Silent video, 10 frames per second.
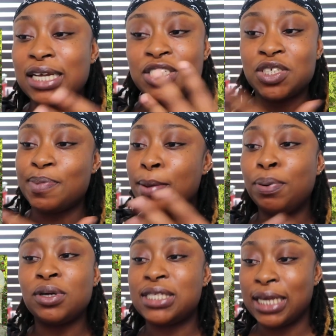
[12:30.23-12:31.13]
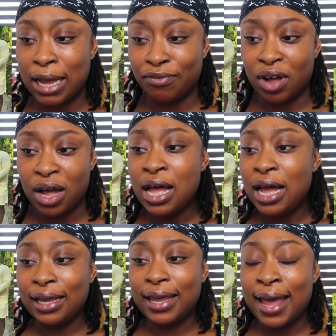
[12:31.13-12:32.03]
that's just been put together,
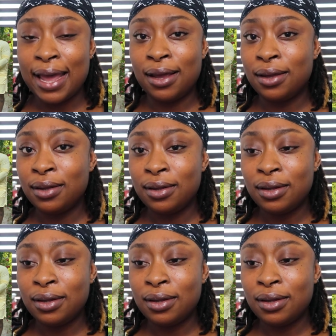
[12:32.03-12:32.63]
okay?